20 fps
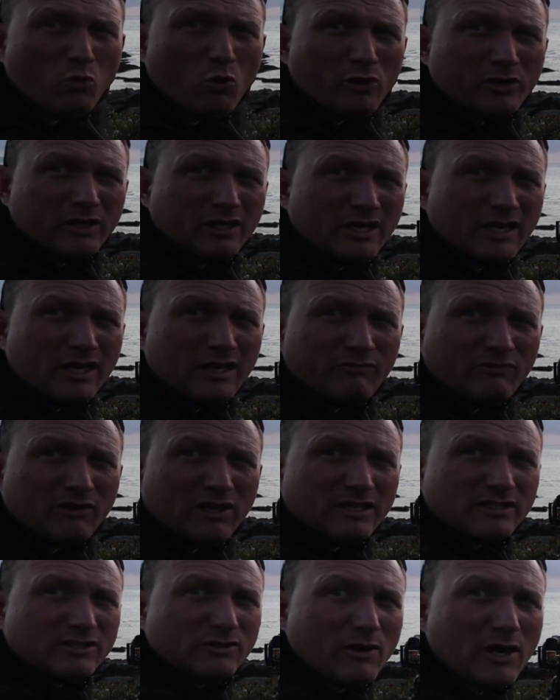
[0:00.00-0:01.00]
what an
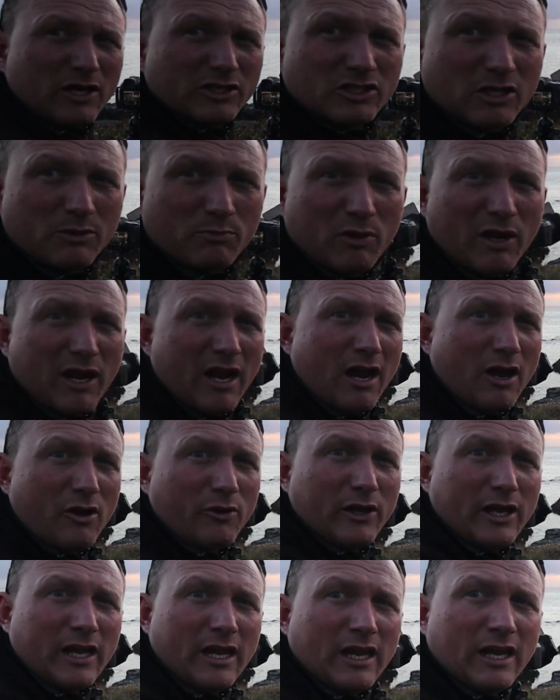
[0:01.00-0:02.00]
evening to actually be
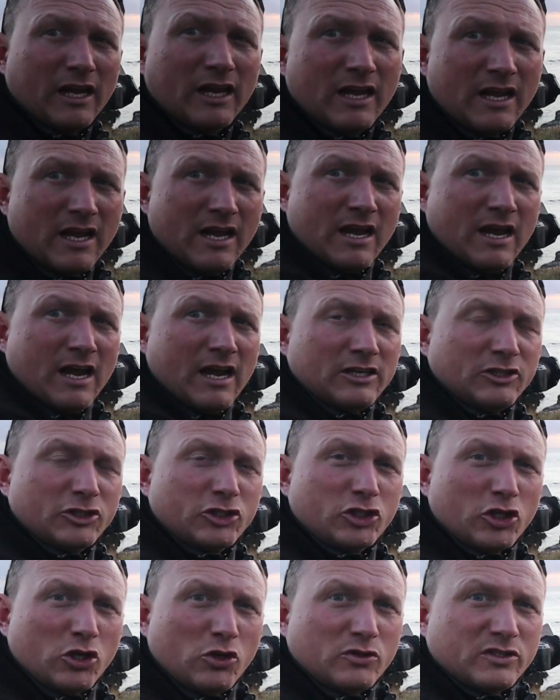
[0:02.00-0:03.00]
out here and
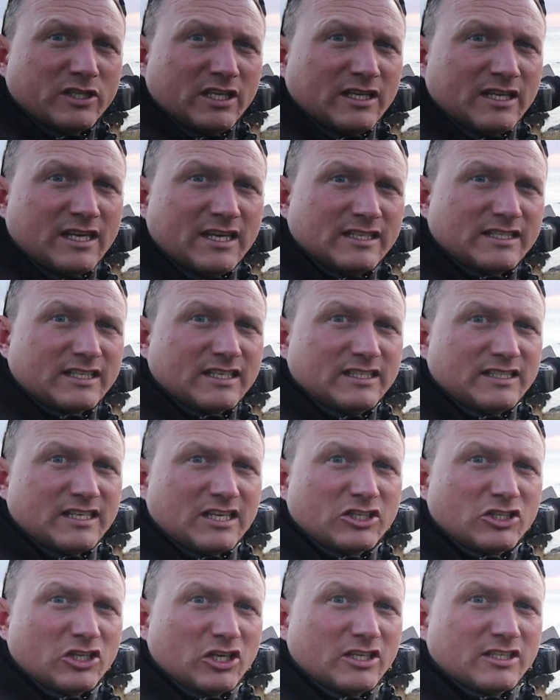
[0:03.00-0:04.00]
shoot in these
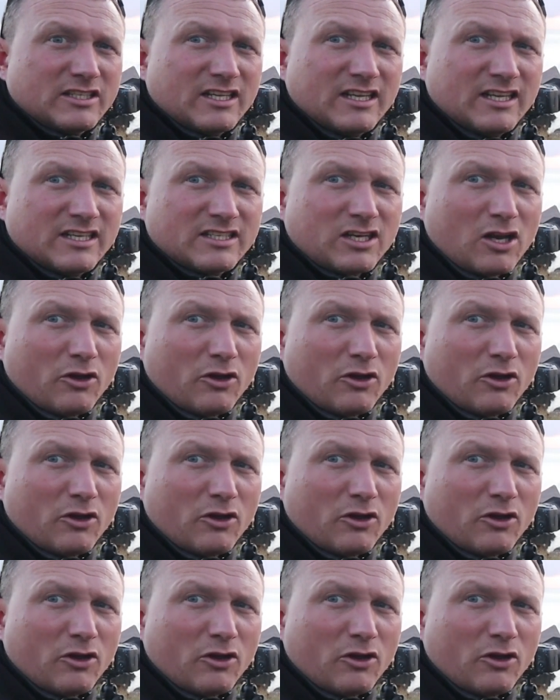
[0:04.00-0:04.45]
conditions at this